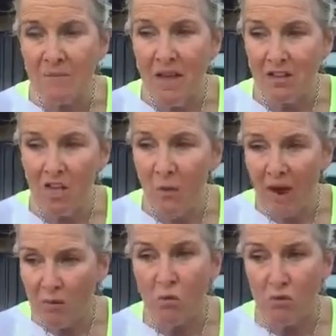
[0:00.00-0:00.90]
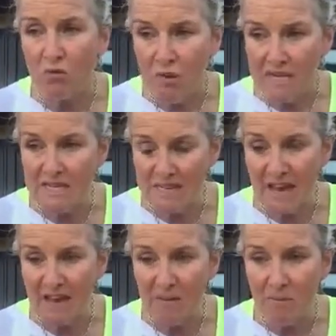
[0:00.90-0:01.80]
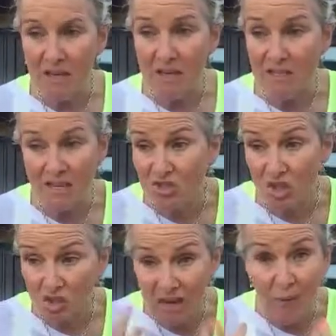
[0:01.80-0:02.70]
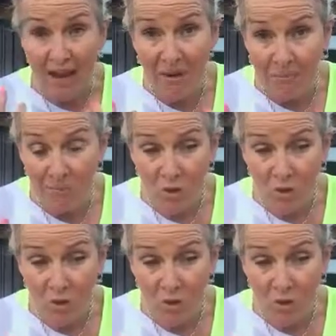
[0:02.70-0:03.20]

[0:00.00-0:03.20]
I knew I wouldn't reset because that's just how I am.